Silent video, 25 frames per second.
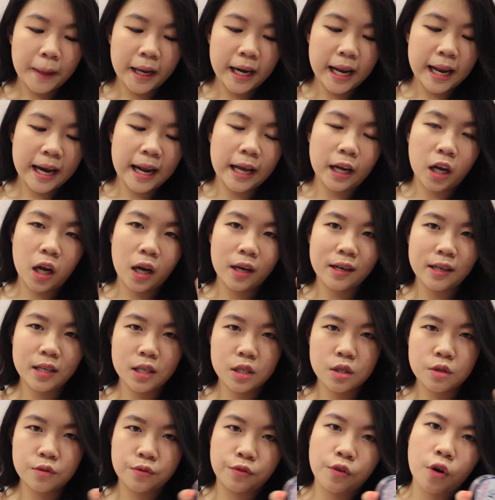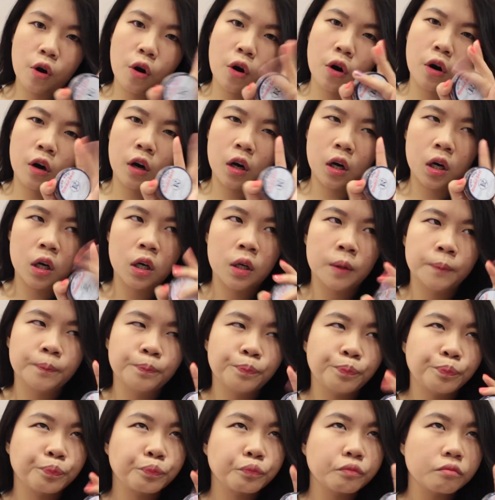But then I got this for
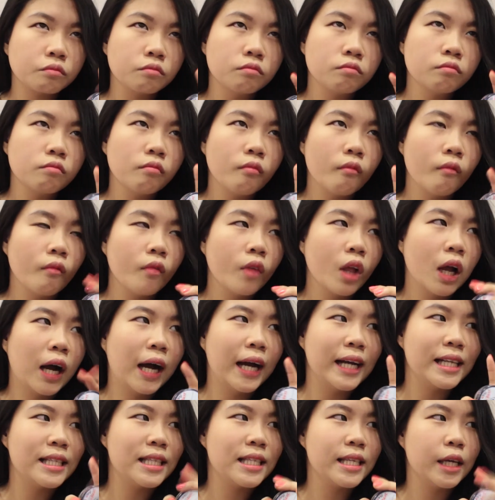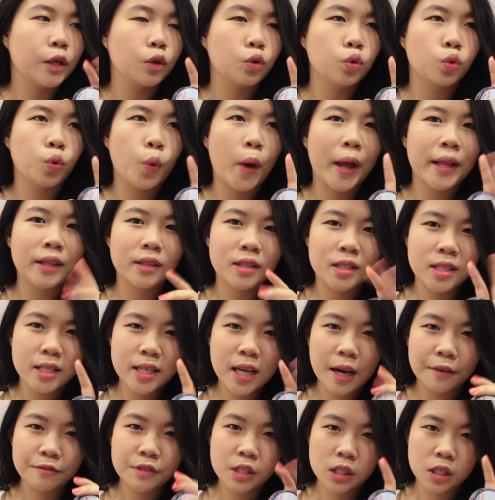I think
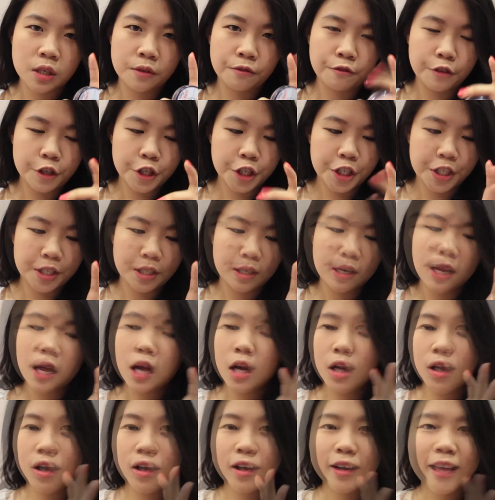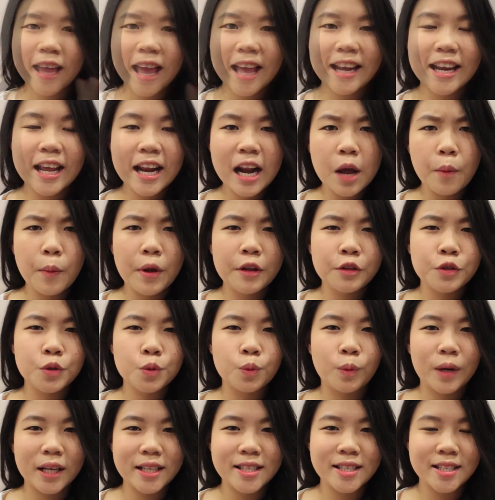20 after conversion. So okay, and then I went
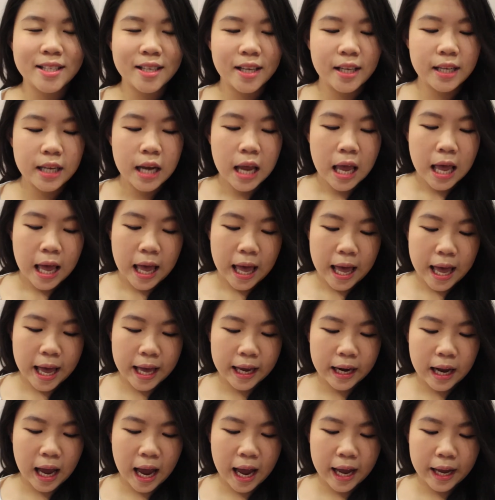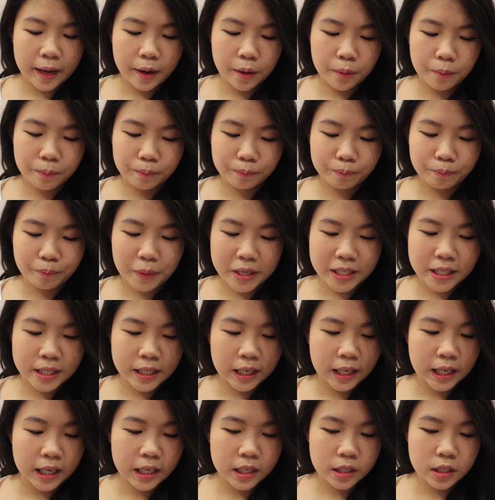to Watson, and I
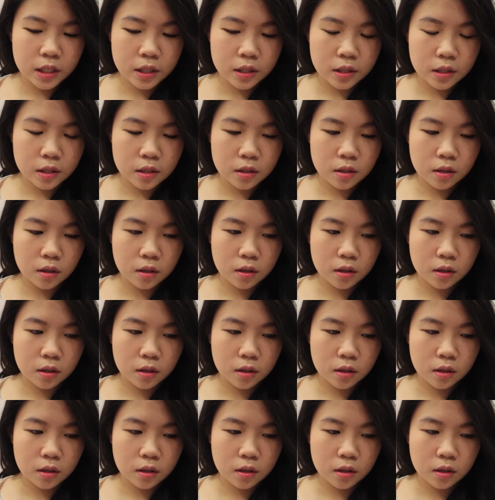basically just